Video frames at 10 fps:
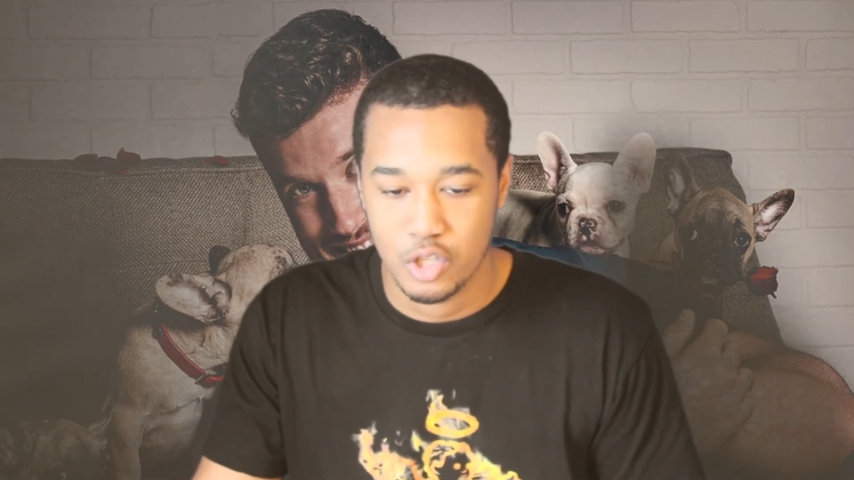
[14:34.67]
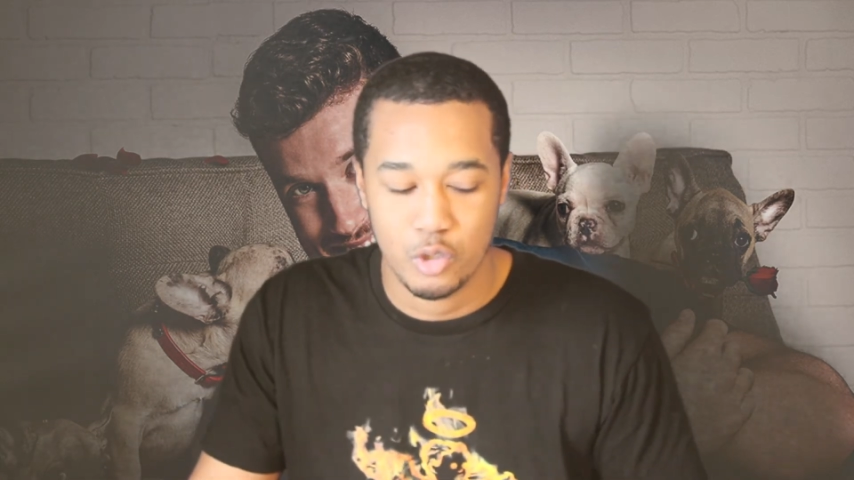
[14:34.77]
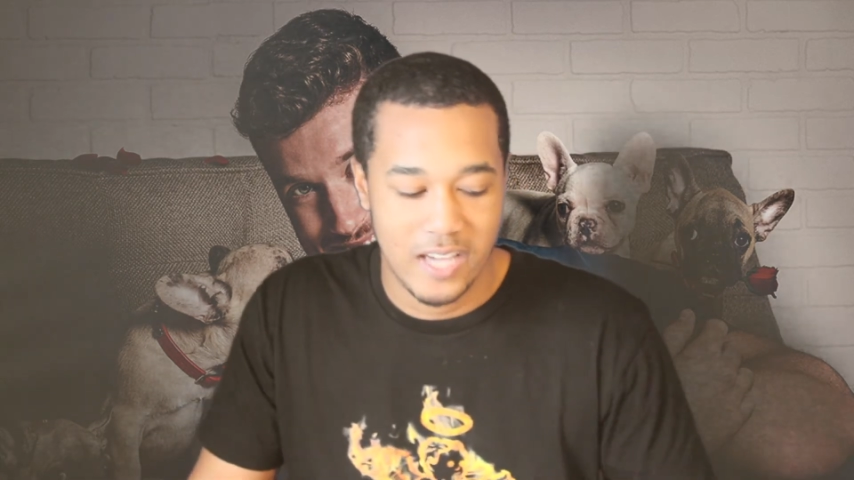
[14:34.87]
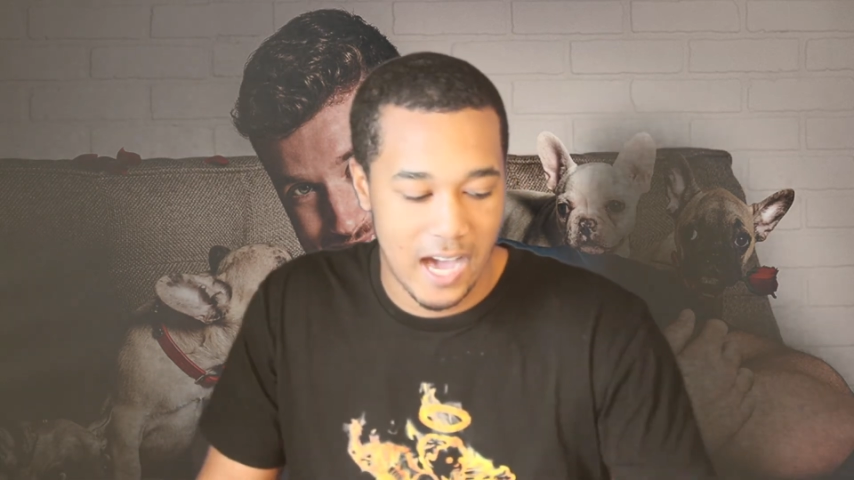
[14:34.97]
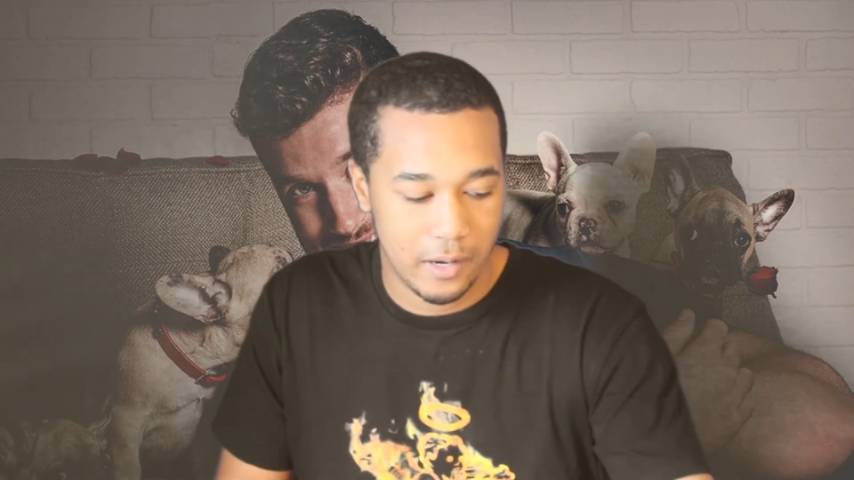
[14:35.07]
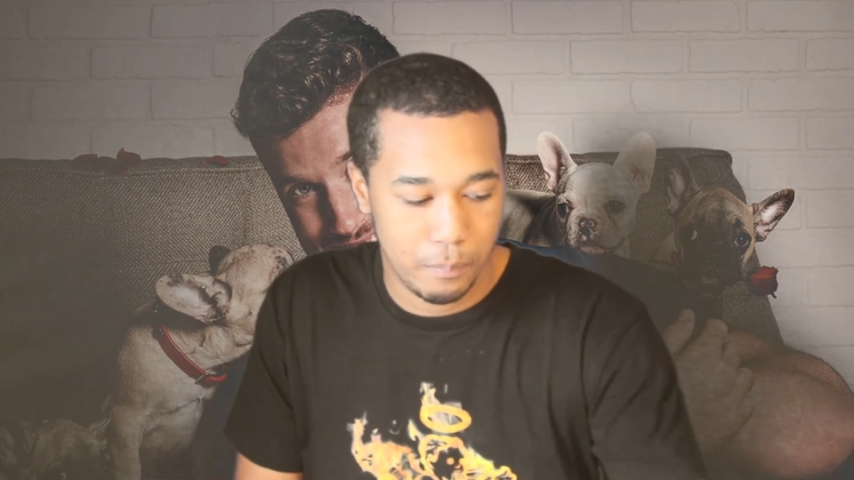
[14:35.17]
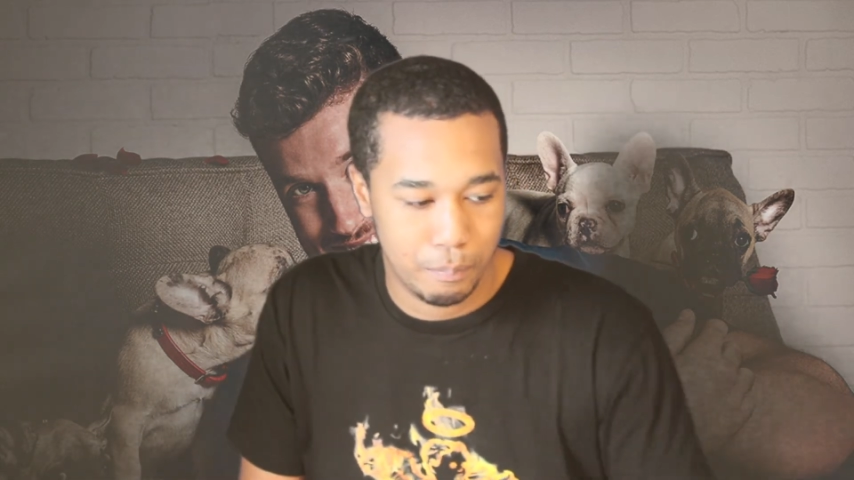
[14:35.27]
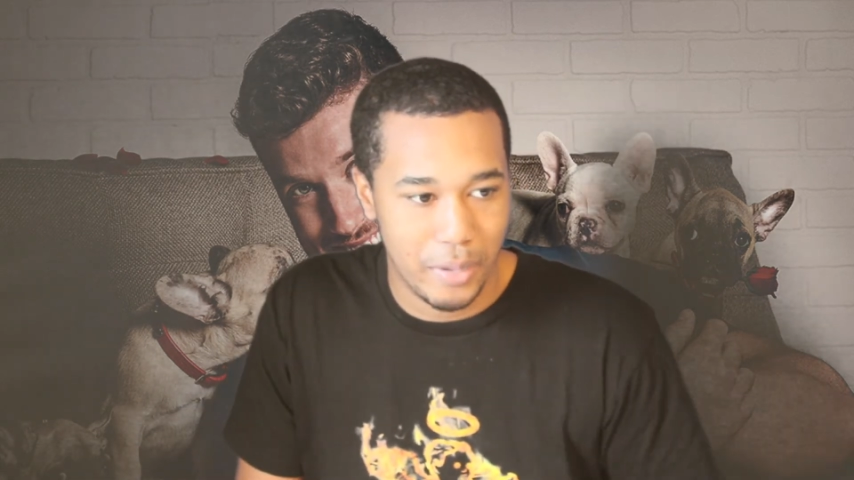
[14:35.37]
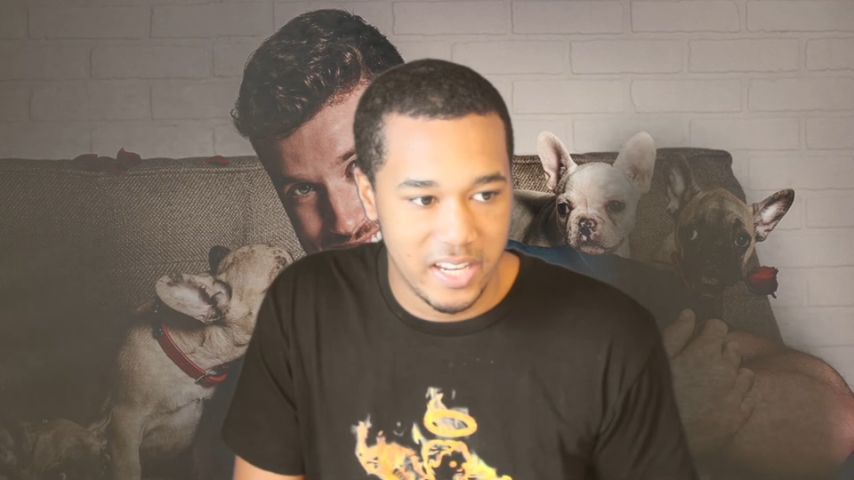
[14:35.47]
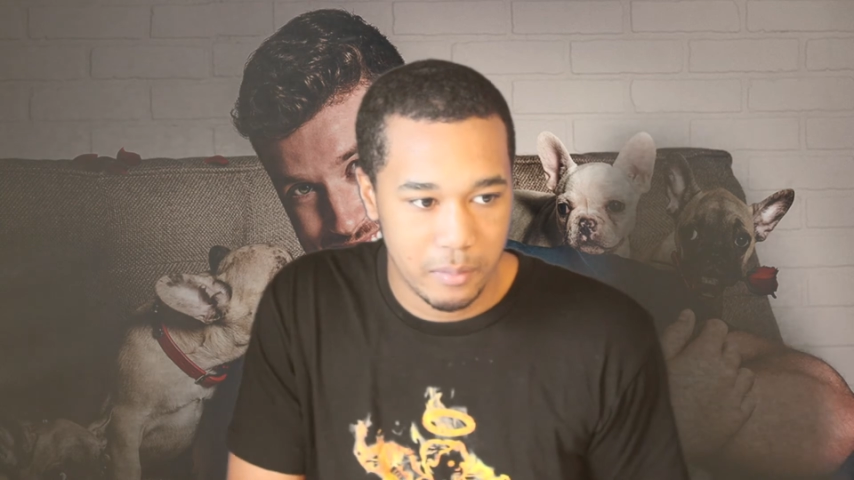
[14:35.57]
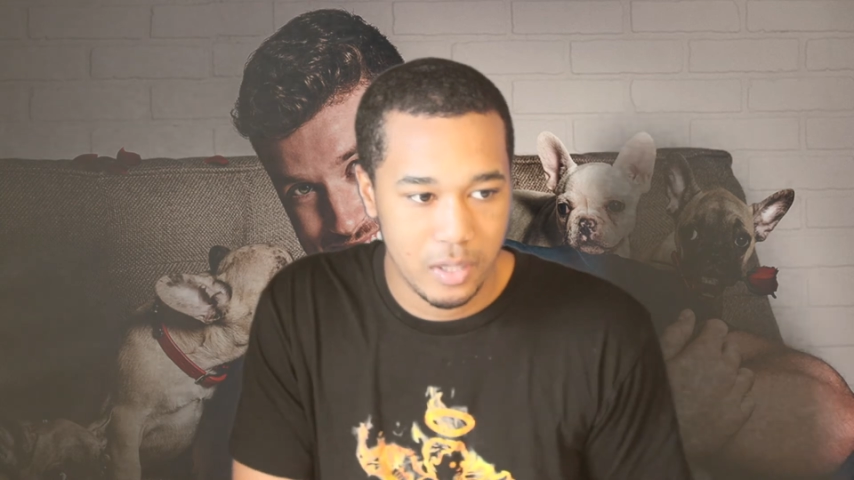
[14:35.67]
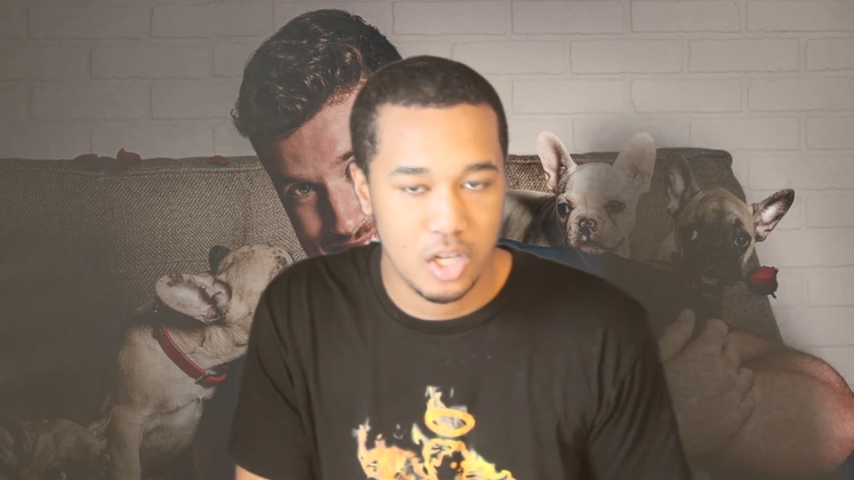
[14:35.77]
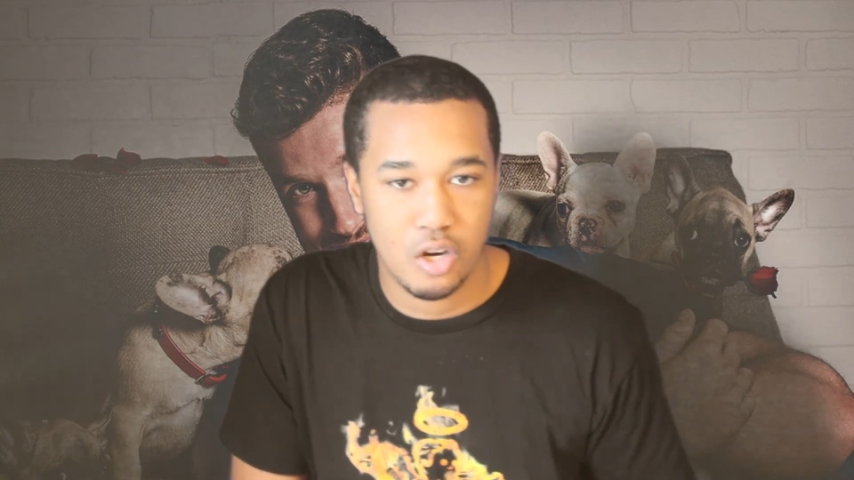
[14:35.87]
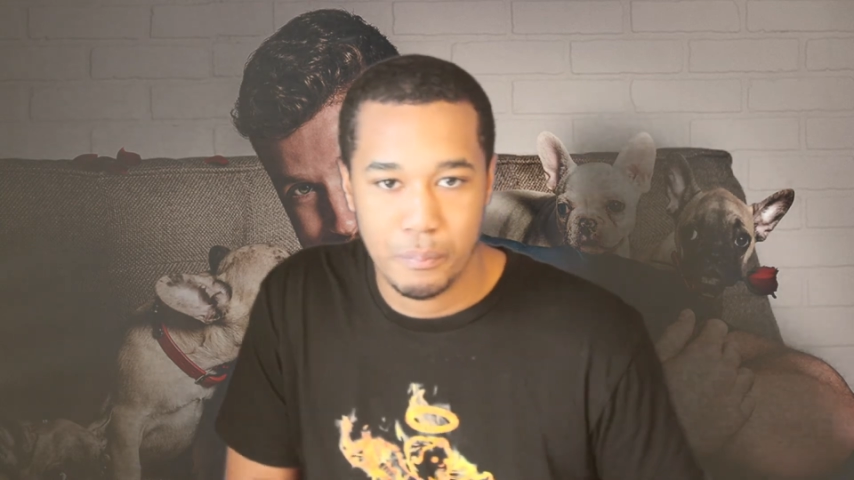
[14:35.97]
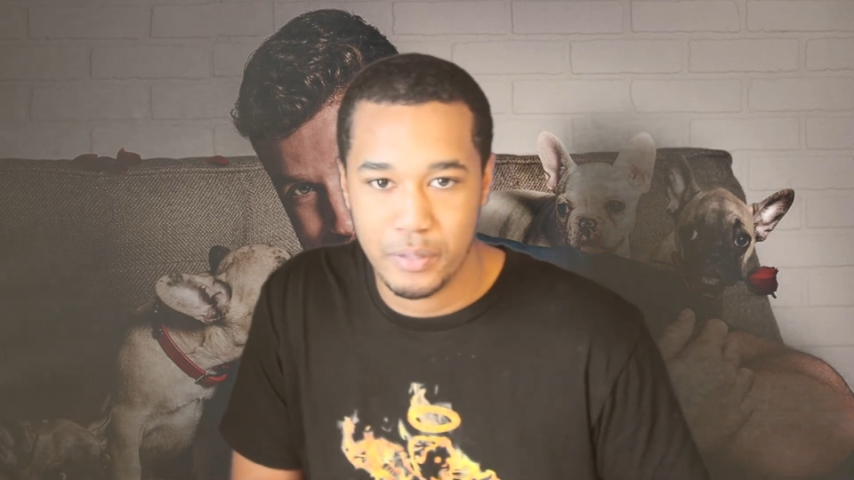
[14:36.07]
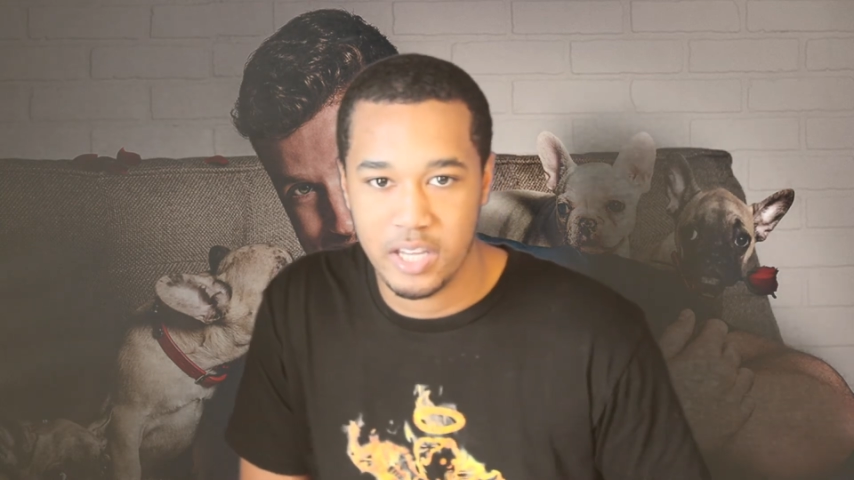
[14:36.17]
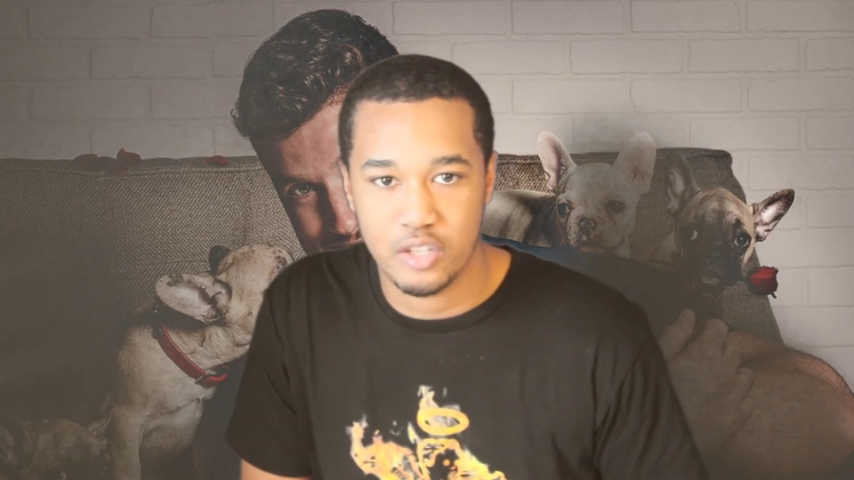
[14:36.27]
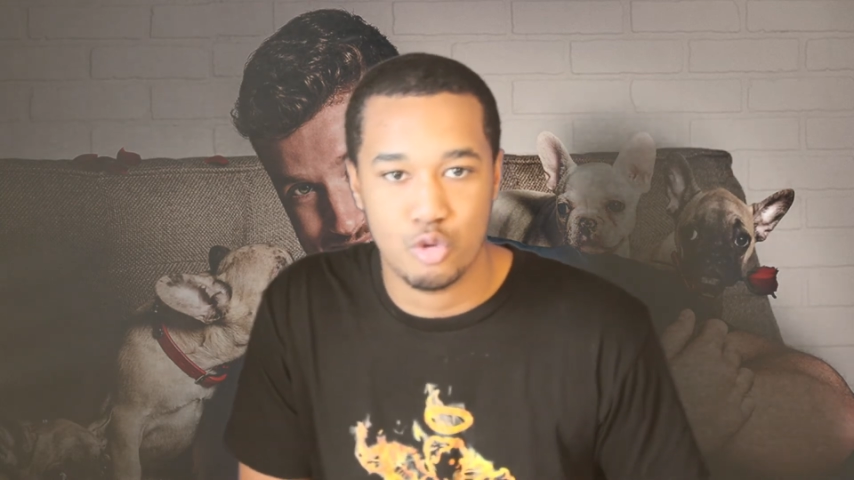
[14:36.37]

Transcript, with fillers: You gotta bait them a little bit,